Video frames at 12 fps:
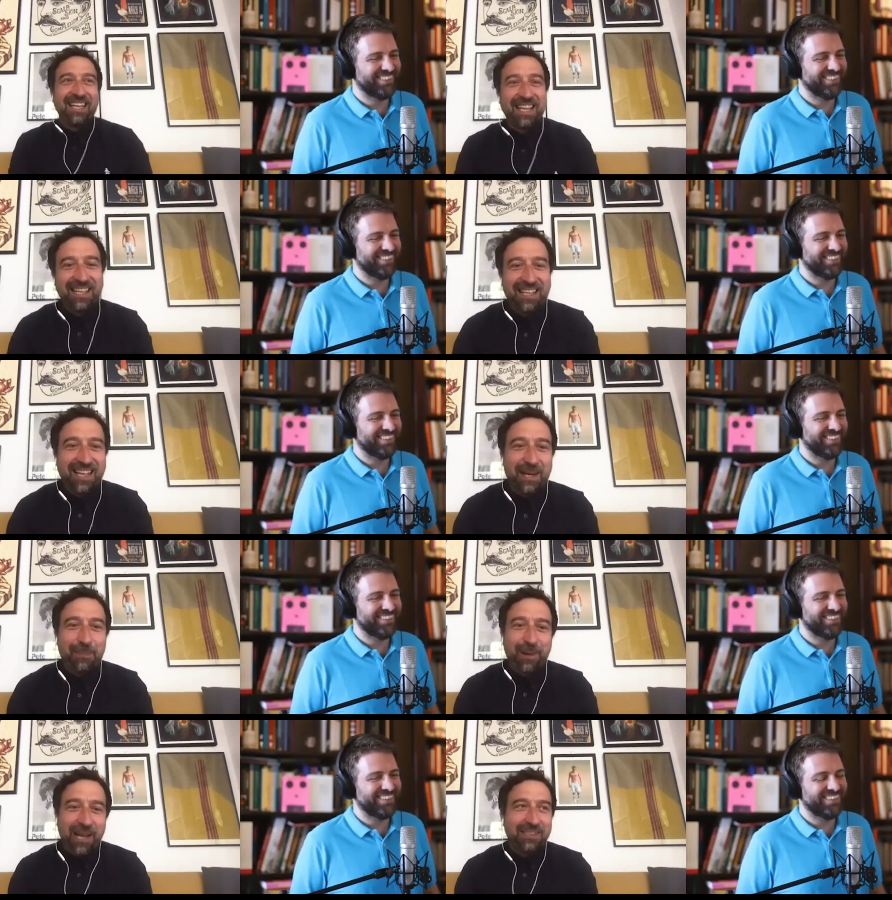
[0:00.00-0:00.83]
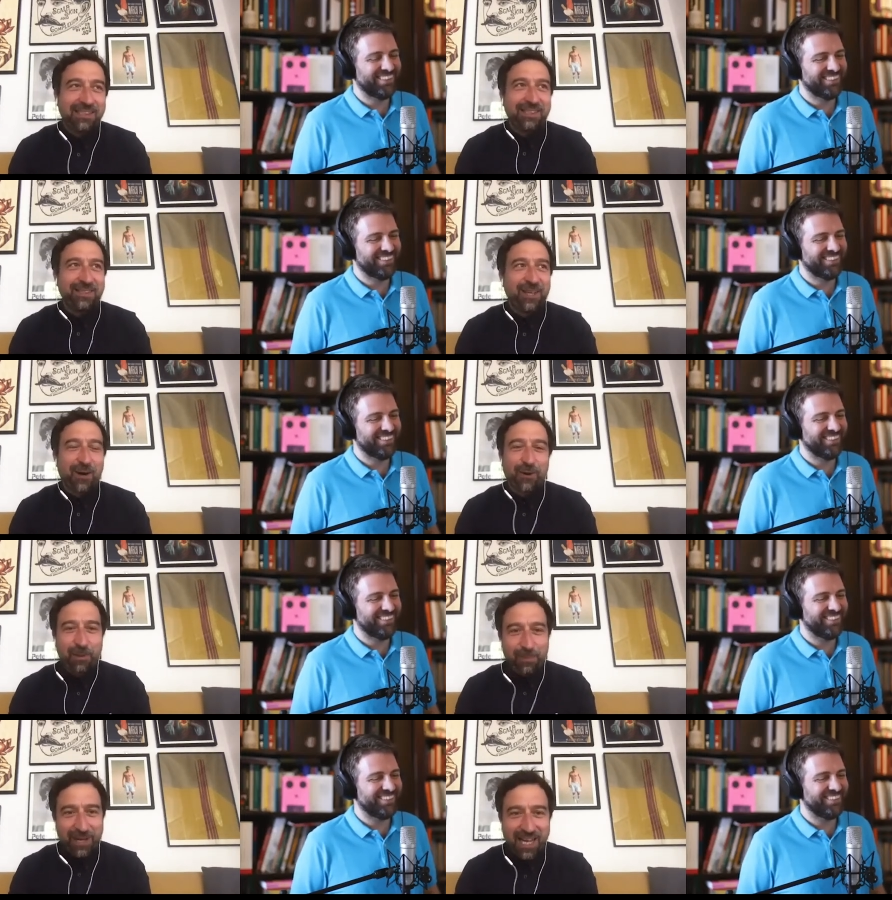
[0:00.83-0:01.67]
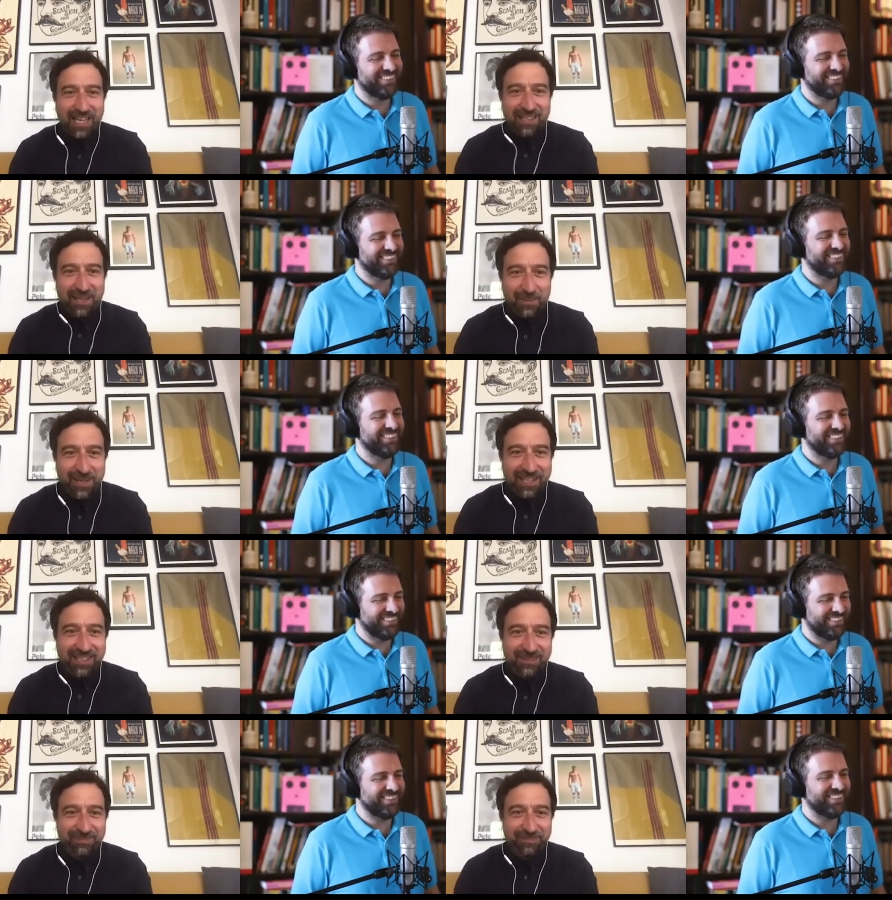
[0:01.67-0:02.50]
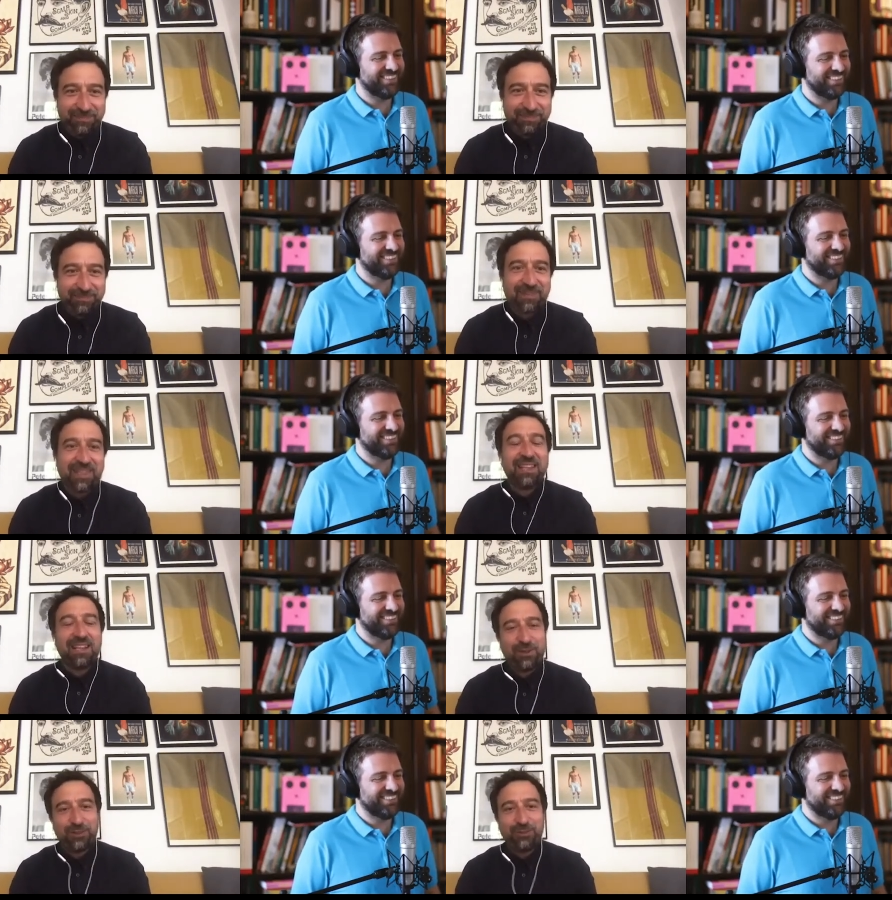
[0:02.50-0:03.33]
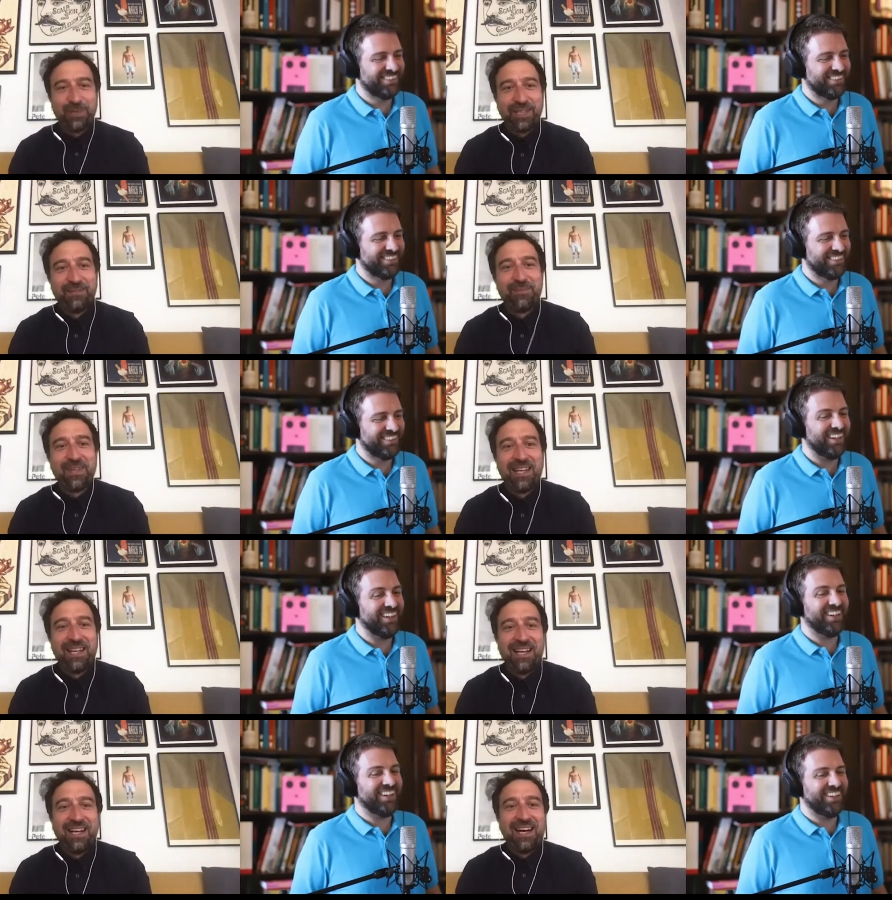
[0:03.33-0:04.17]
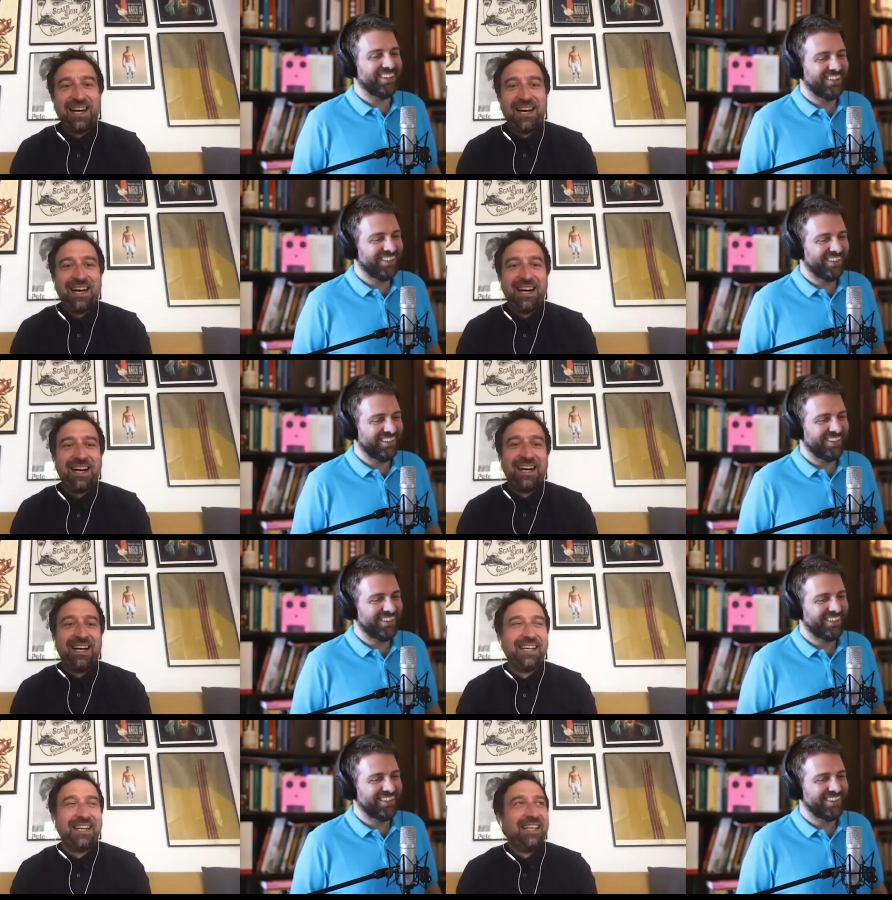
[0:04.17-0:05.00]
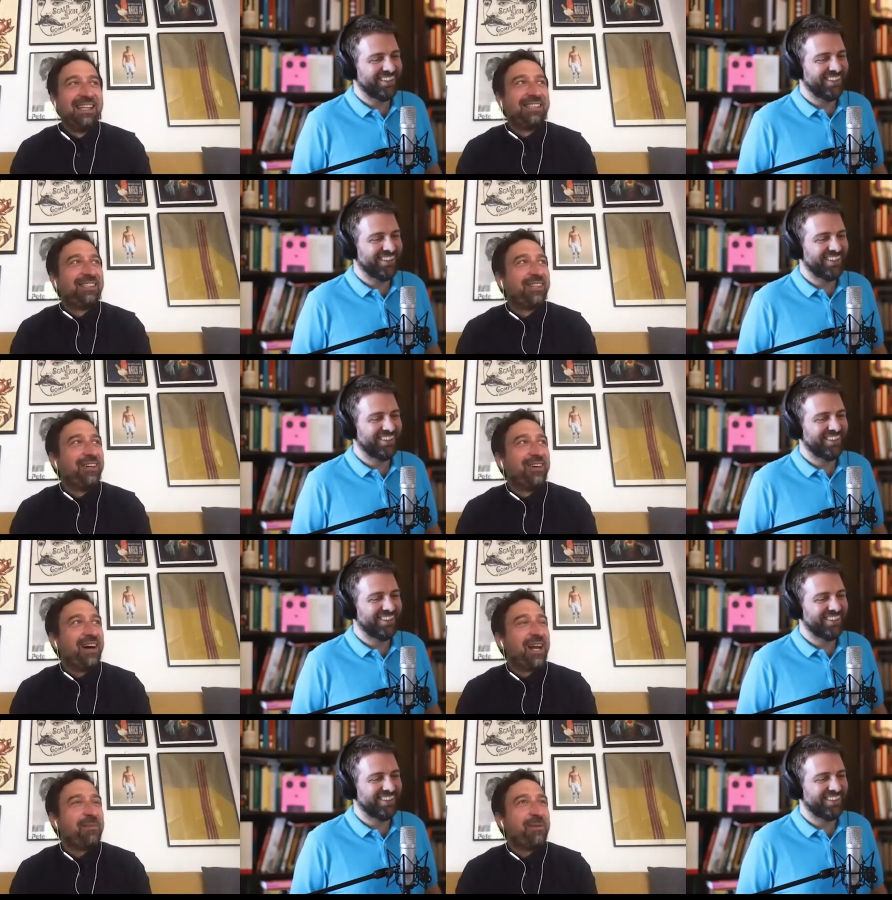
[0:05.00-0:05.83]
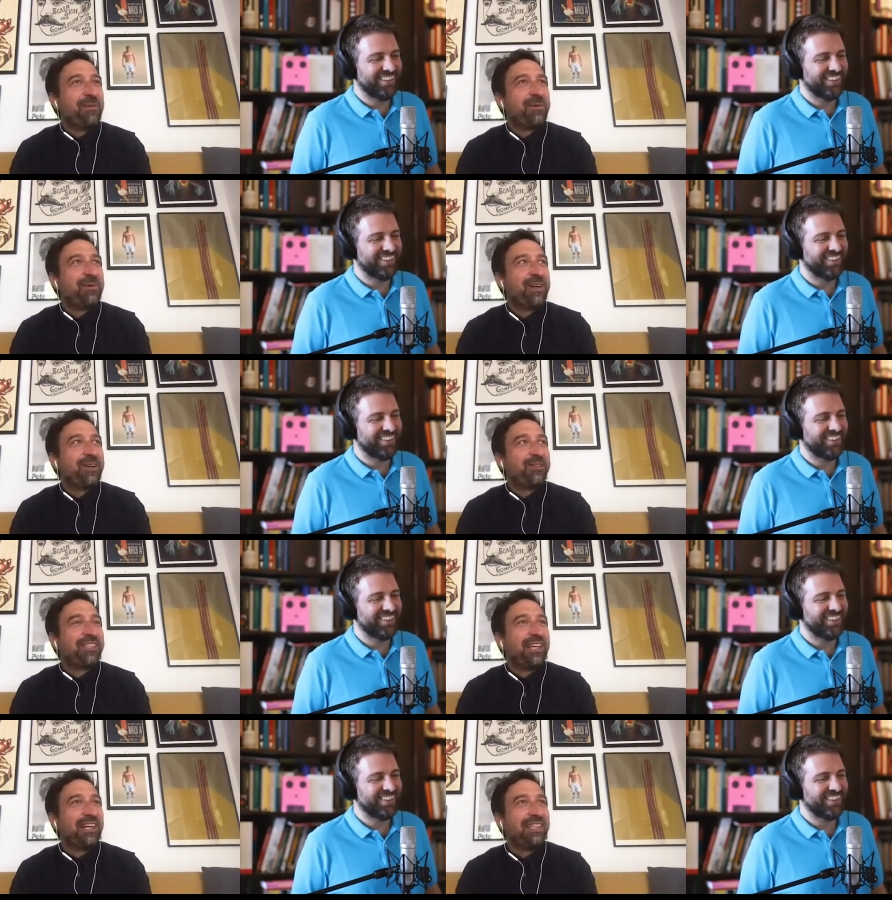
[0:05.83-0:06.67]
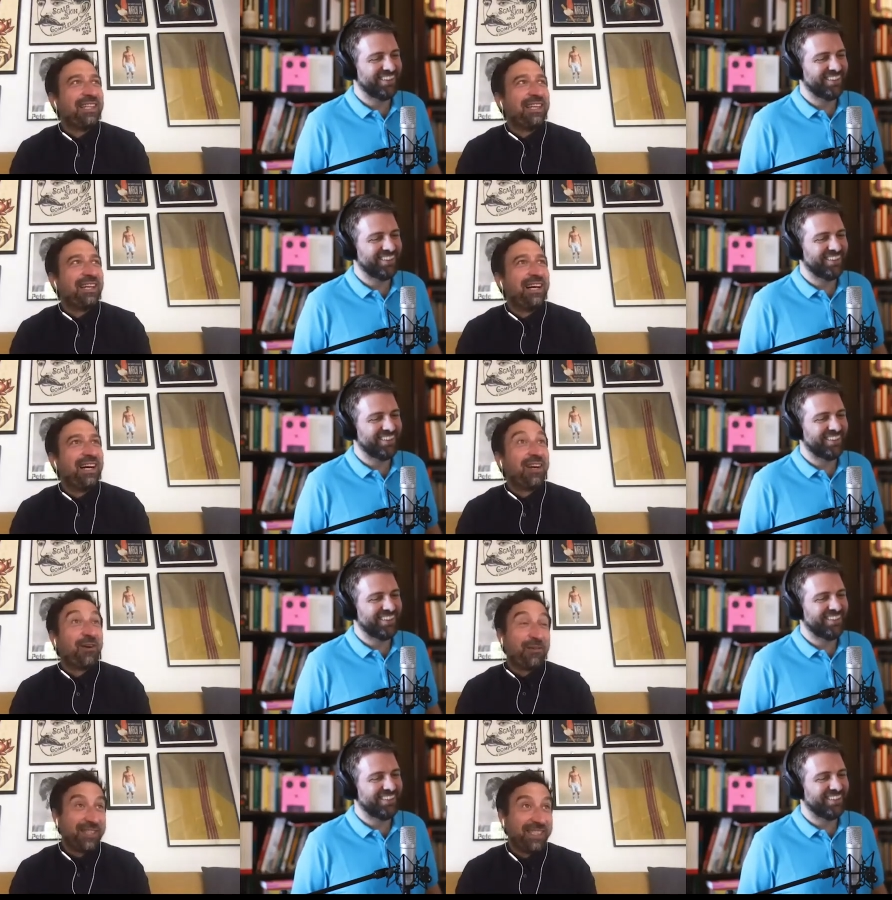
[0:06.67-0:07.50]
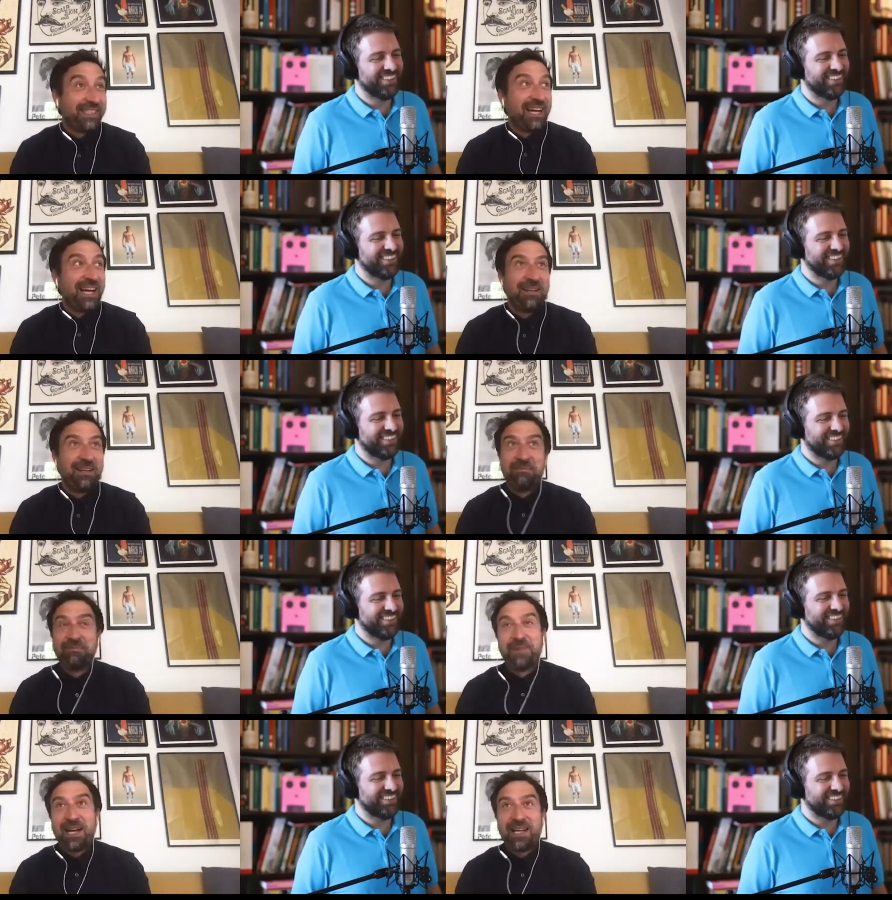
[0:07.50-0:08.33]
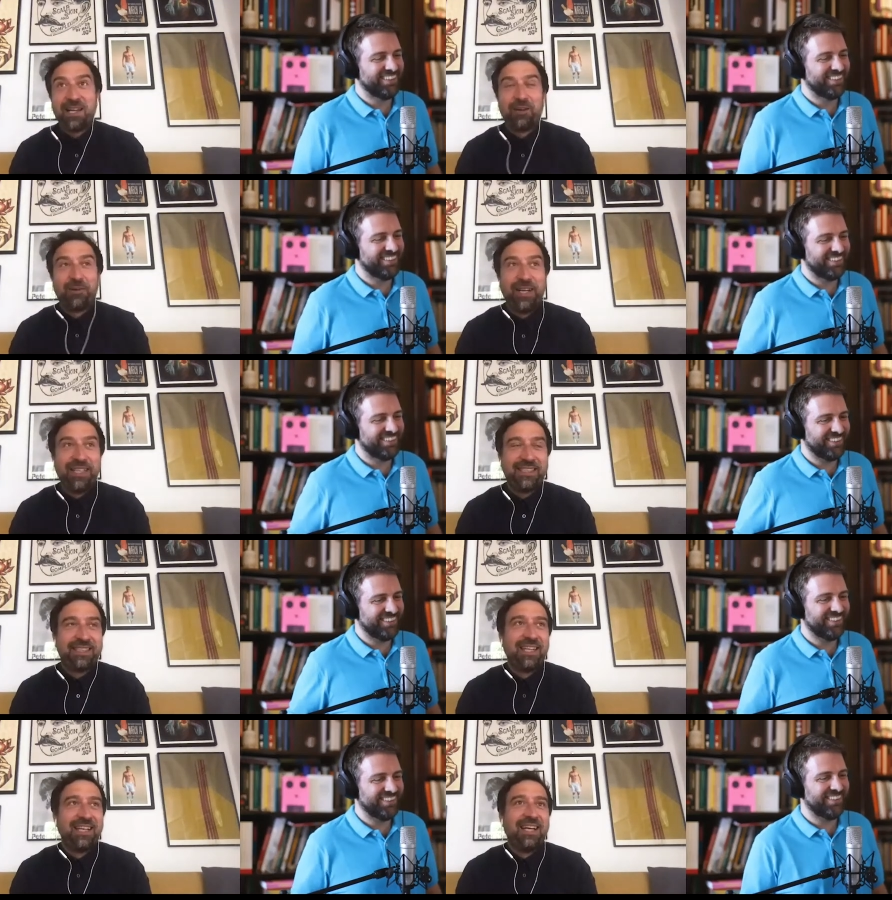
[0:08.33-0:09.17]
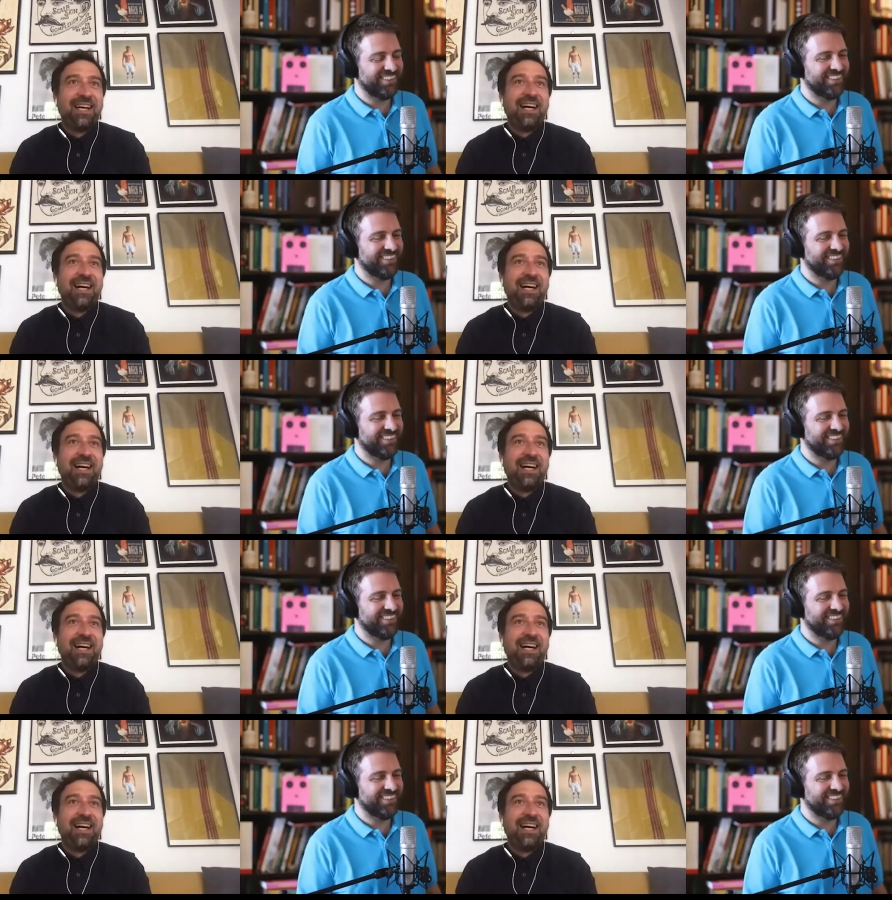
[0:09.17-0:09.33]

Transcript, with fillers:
Speaker 1: and then they reply to you i want to be an academic that was me ah. uh, so I remember when I was studying uh, graphic design back in Greece,